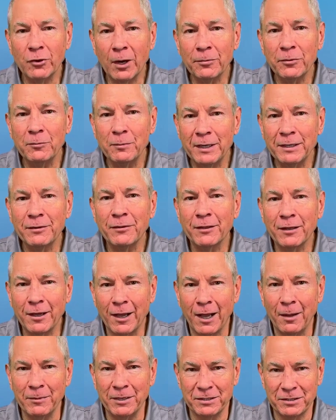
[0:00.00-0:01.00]
drop them into the
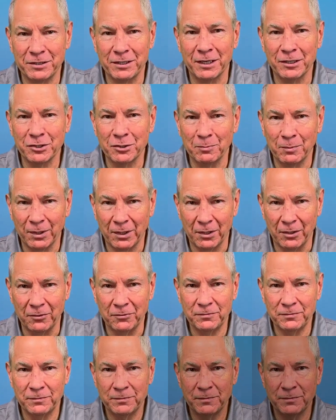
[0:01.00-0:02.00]
comments section below.